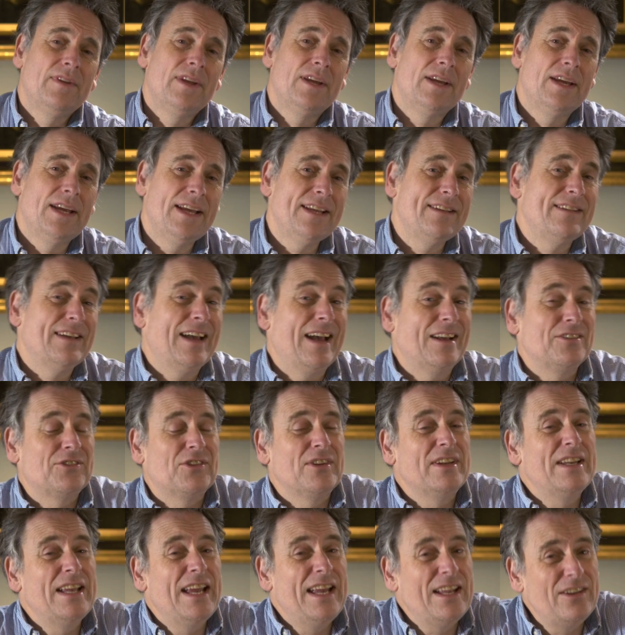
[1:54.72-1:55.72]
It has
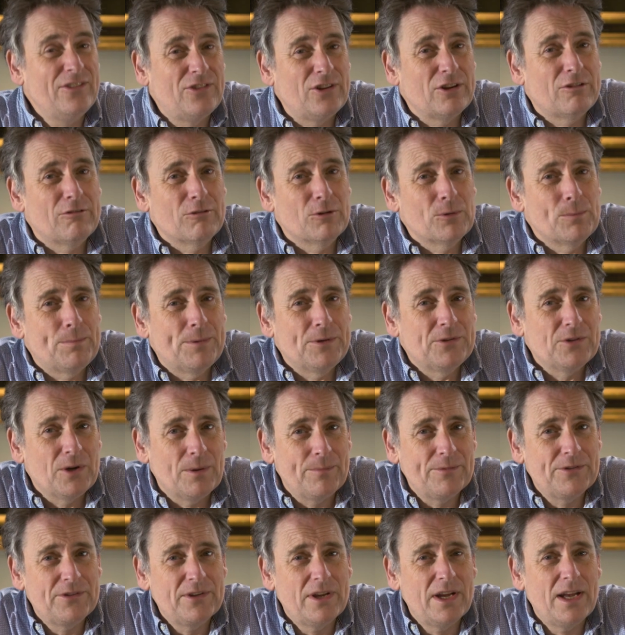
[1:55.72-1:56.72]
an integral
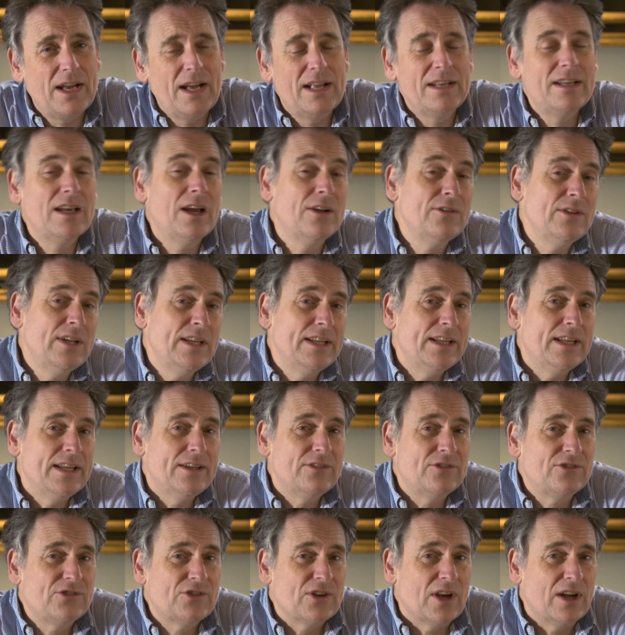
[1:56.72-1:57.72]
pedometer and only
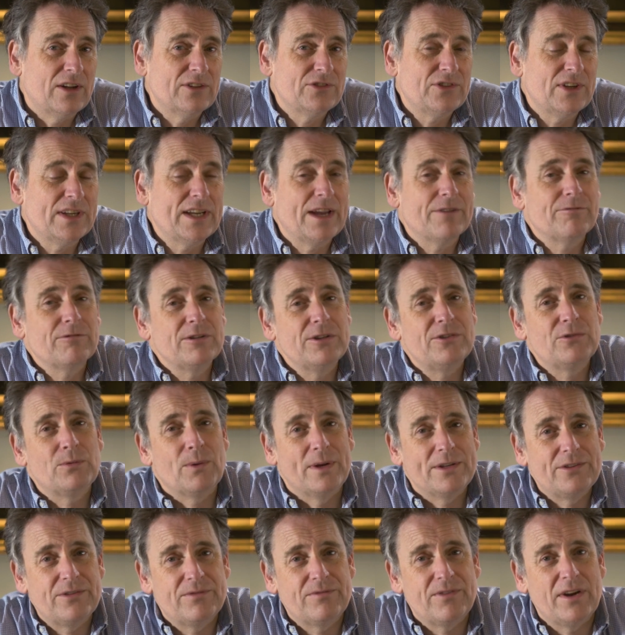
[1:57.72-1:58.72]
needs charging every
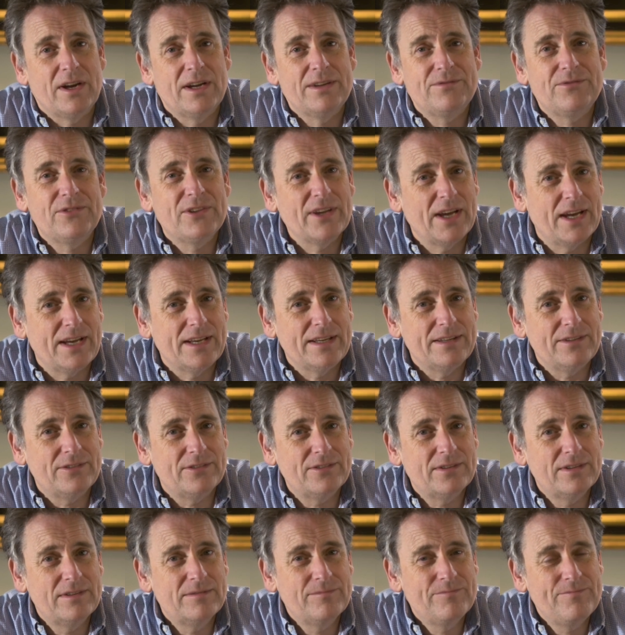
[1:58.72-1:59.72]
25
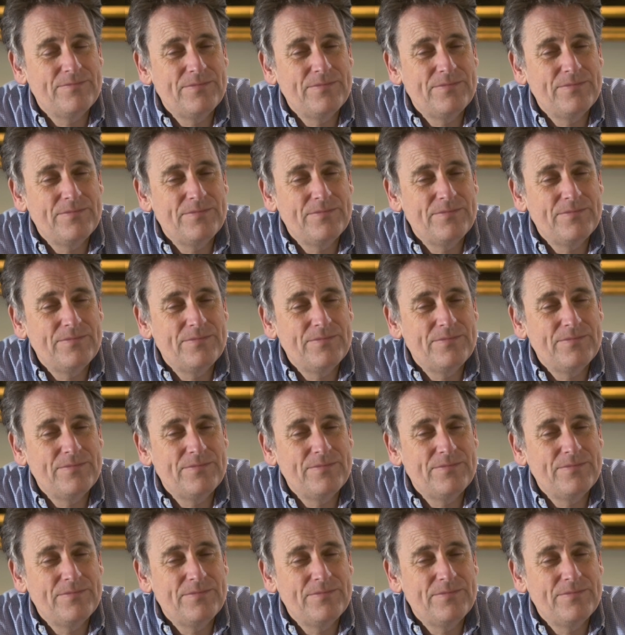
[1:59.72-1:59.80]
days.